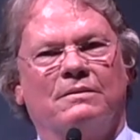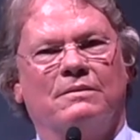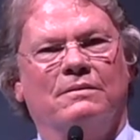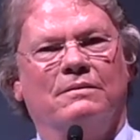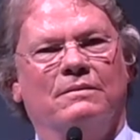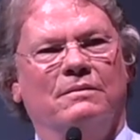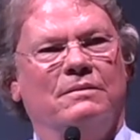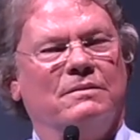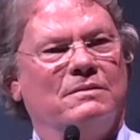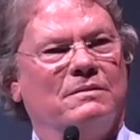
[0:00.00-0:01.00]

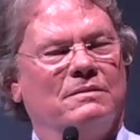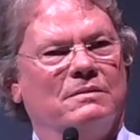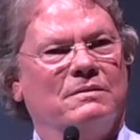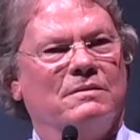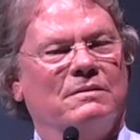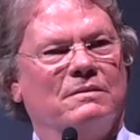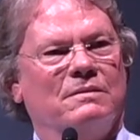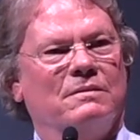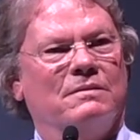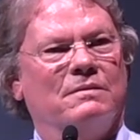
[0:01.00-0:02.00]

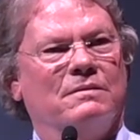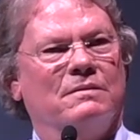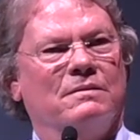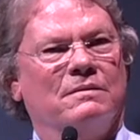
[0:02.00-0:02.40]
(no one is talking)